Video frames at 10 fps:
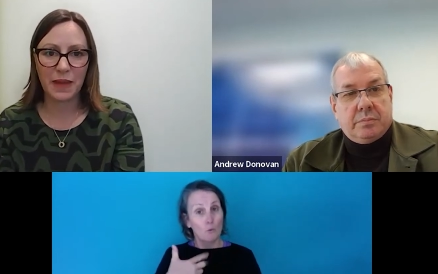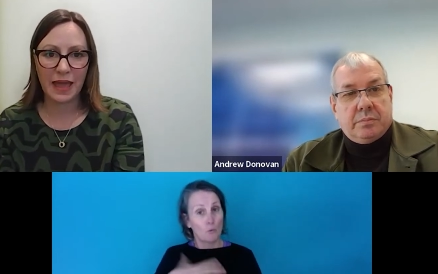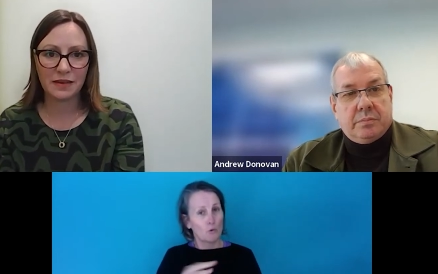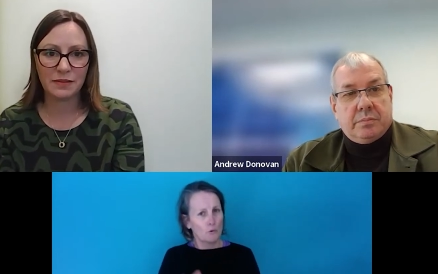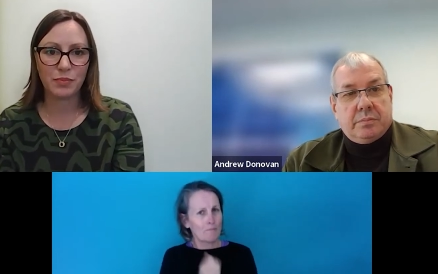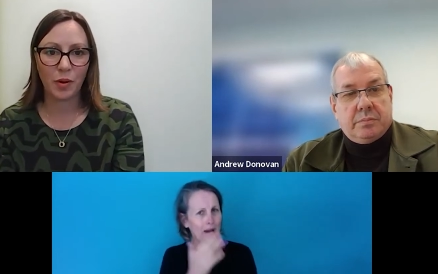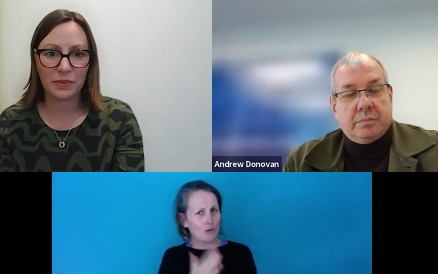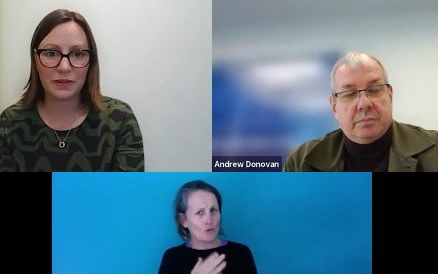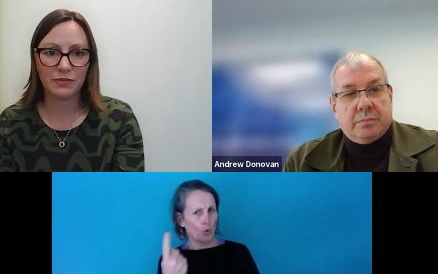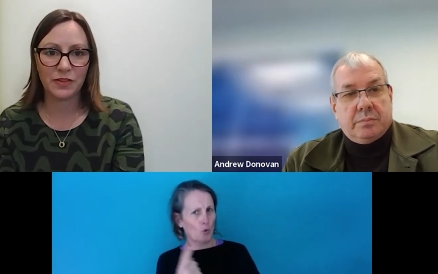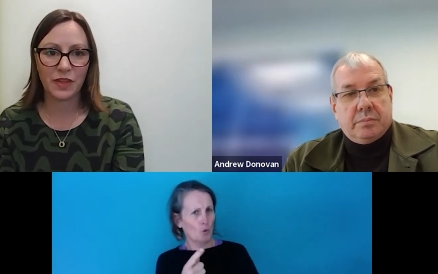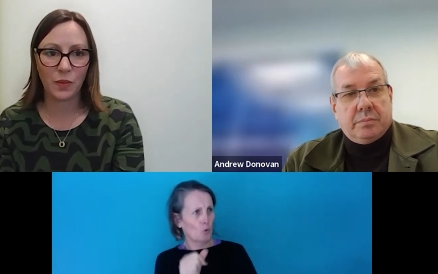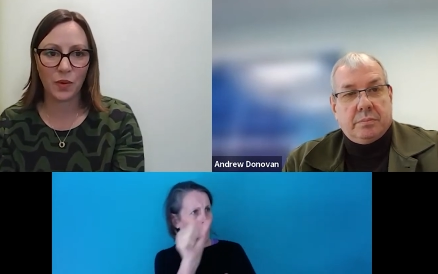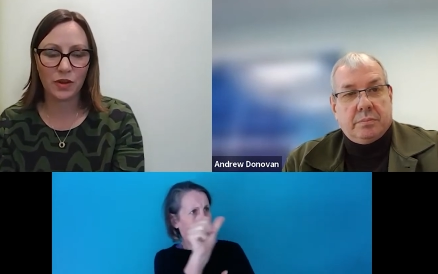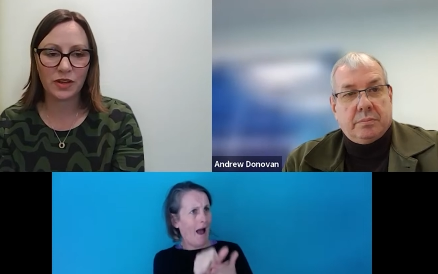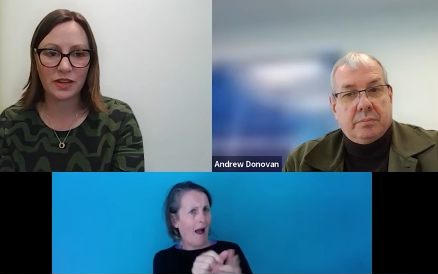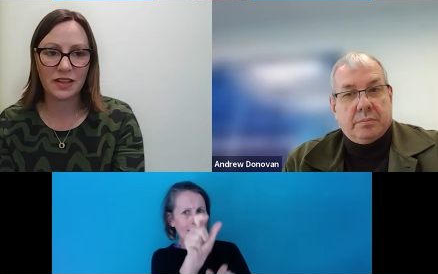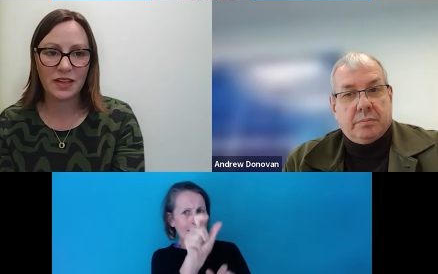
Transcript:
Speaker 1: paid properly for their work.